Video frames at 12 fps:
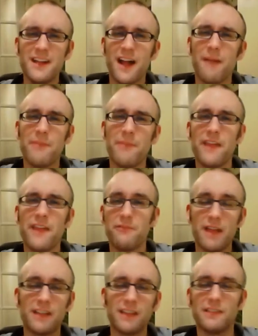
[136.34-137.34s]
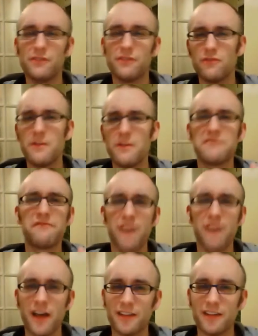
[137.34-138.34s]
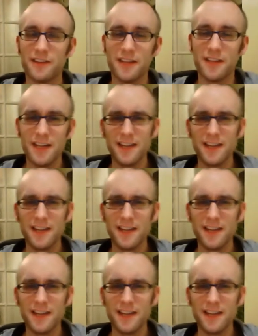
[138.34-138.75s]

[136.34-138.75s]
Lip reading: they're the relative who's always fun and